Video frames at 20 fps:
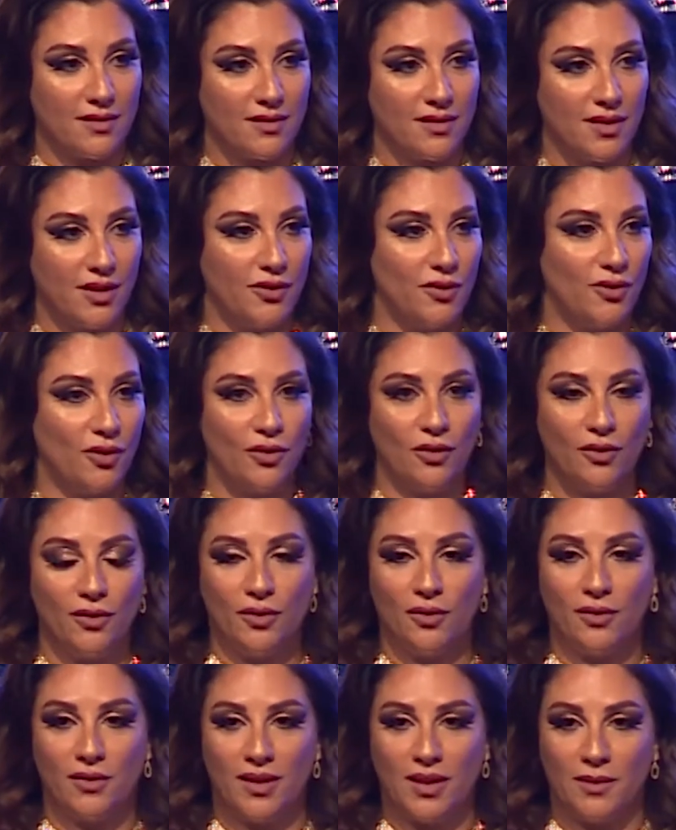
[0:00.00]
And you all
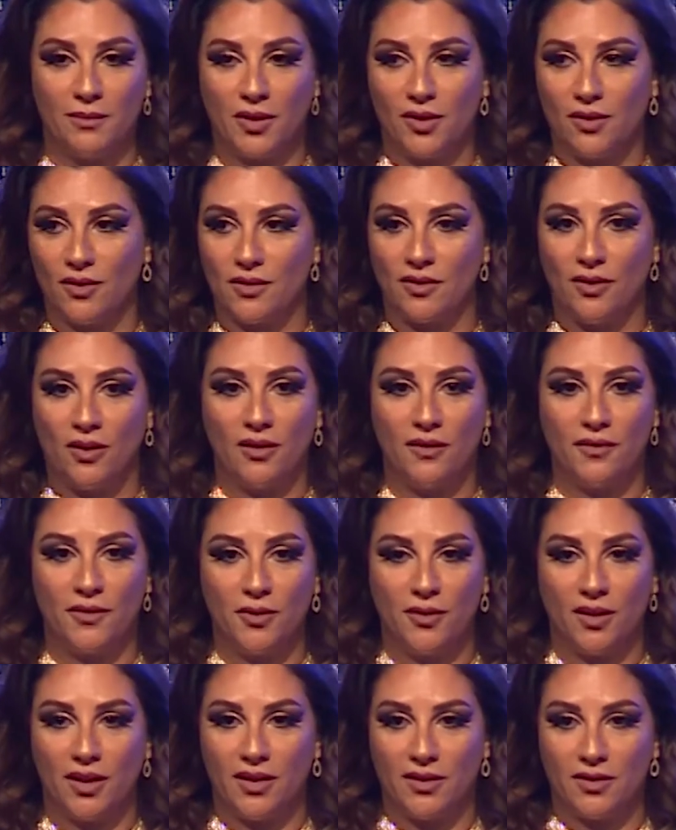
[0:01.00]
know that because all of
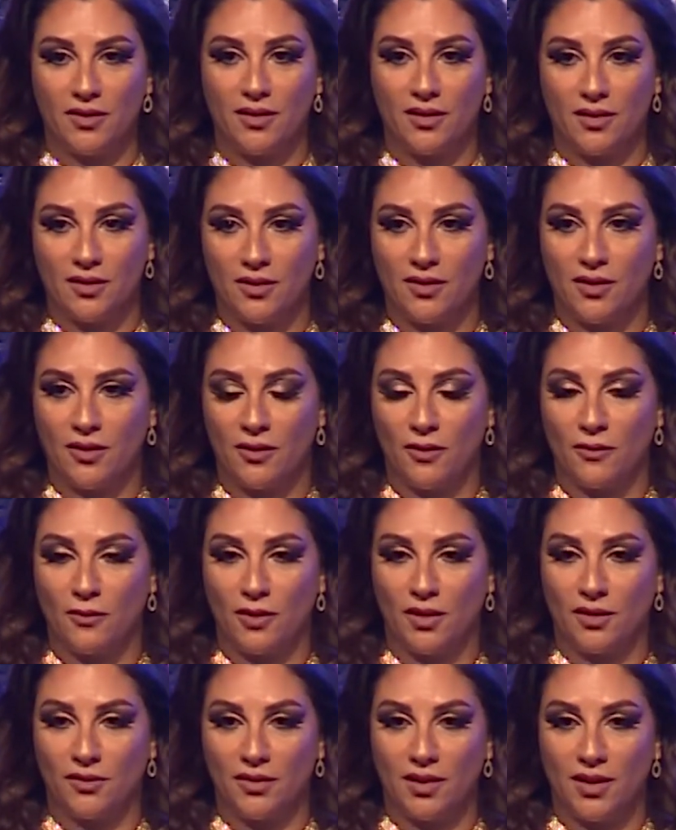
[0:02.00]
you are into the digital
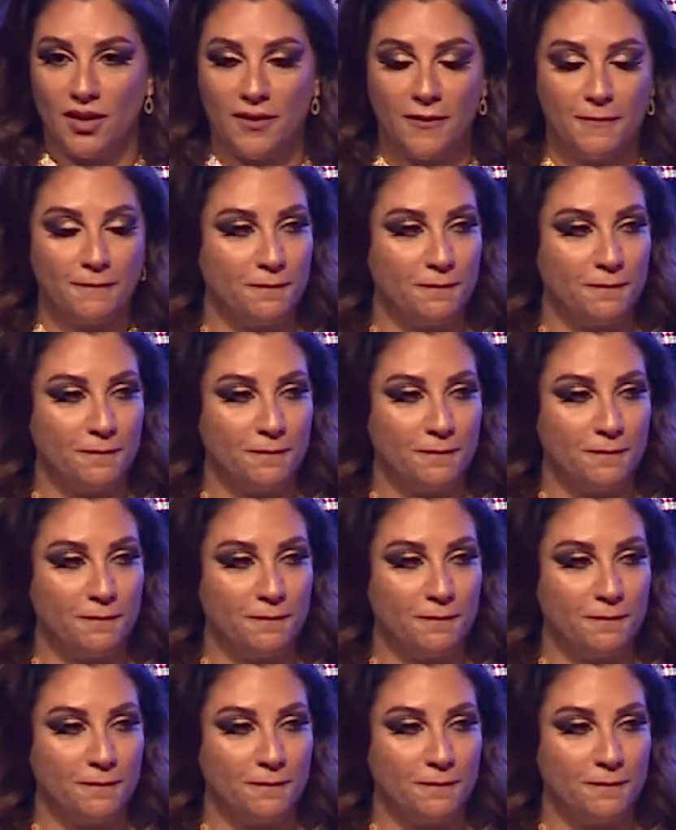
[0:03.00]
world, right?